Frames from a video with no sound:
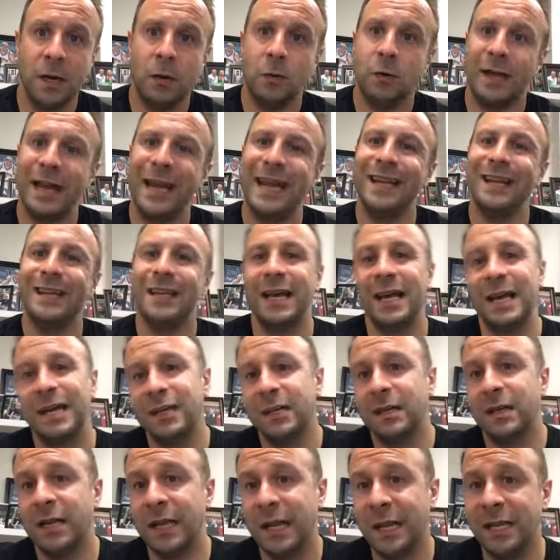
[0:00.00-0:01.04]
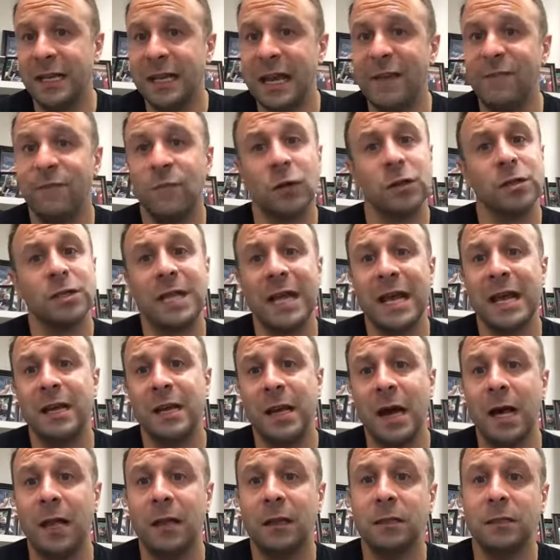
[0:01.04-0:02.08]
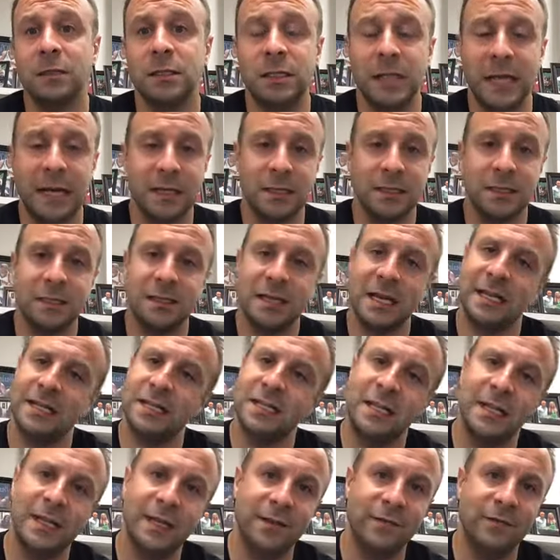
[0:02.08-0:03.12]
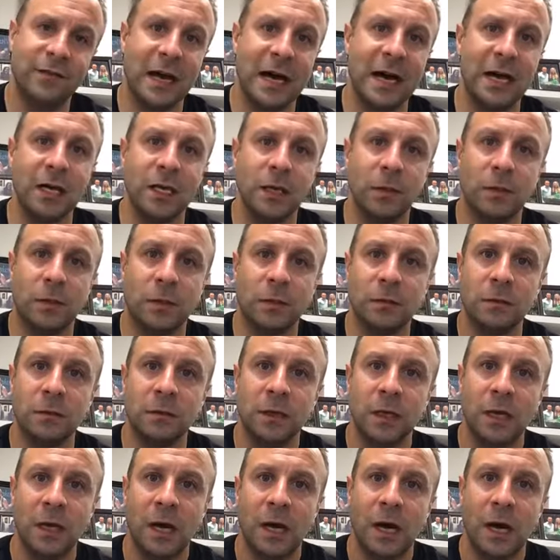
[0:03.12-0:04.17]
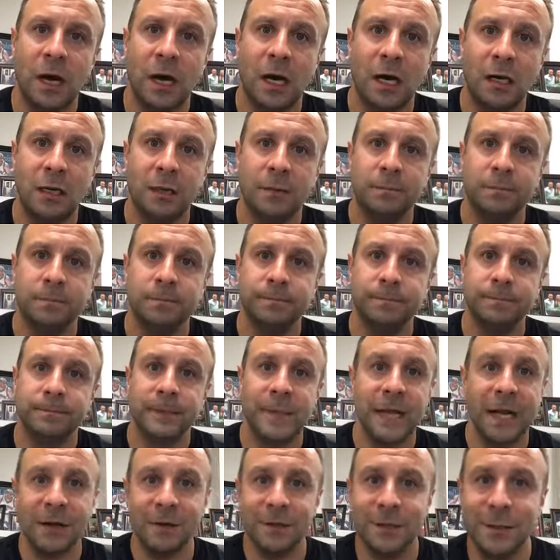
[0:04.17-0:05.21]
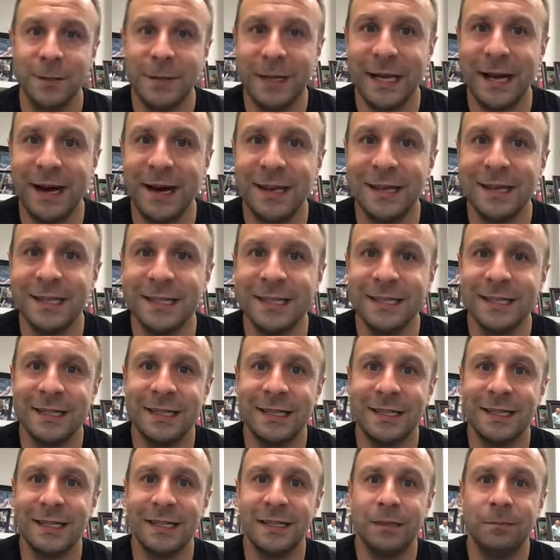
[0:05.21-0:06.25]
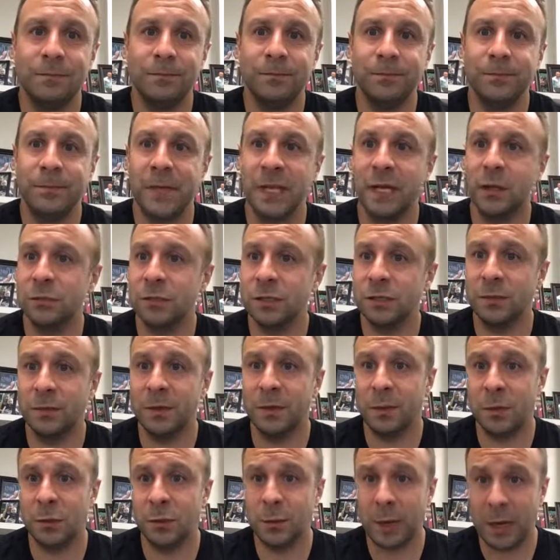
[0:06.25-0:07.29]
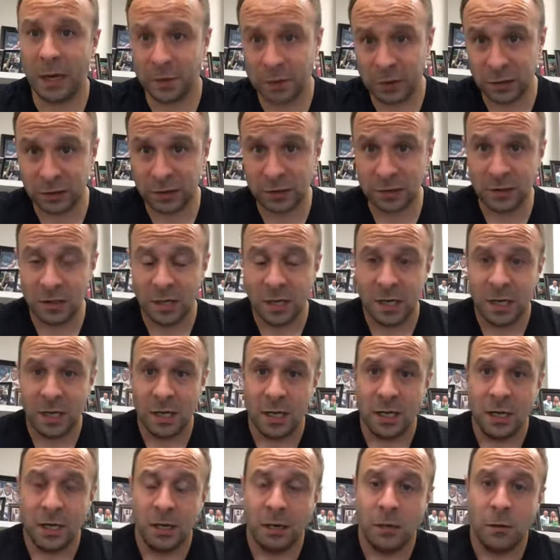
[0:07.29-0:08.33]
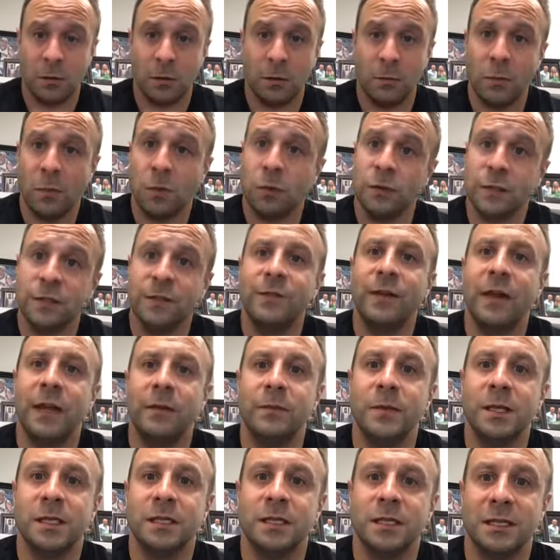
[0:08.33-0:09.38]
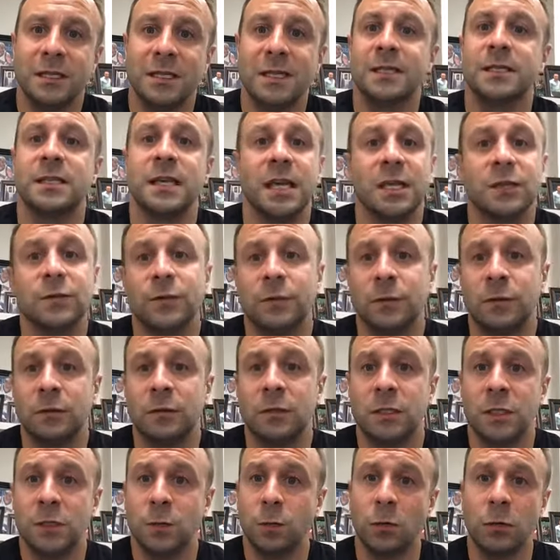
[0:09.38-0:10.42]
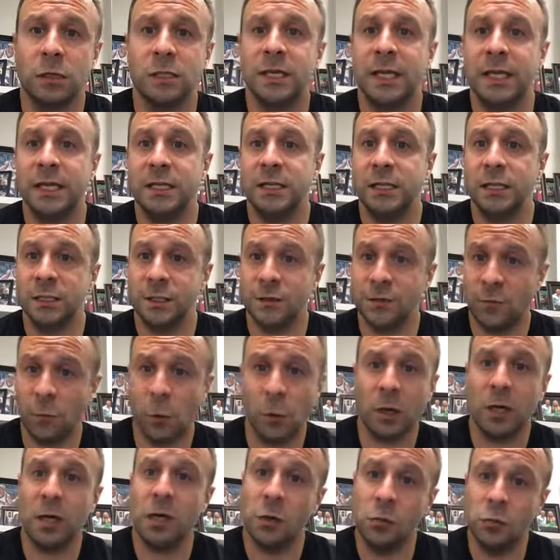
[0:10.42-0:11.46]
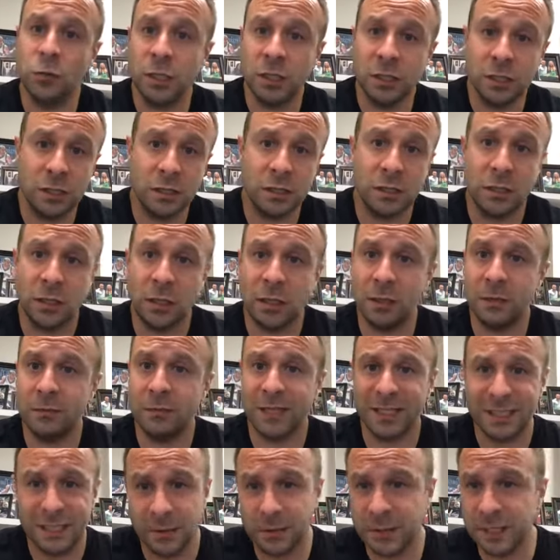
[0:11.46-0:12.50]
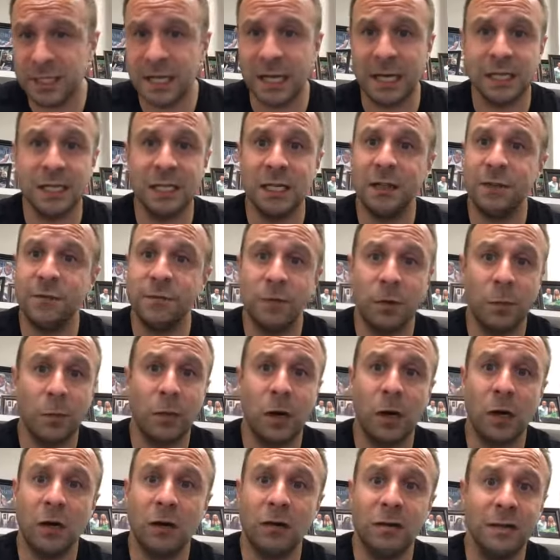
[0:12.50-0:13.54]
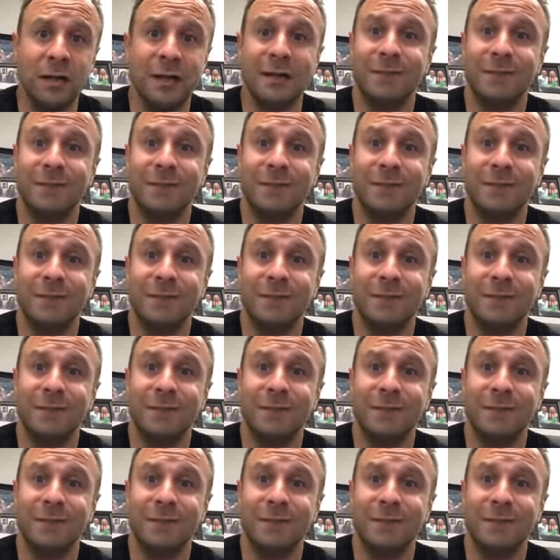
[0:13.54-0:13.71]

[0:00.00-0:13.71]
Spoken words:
gain that firsthand knowledge. That's invaluable. To be honest, some of the most popular or most famous and successful sports agents for coaches, like Jimmy Sexton in football,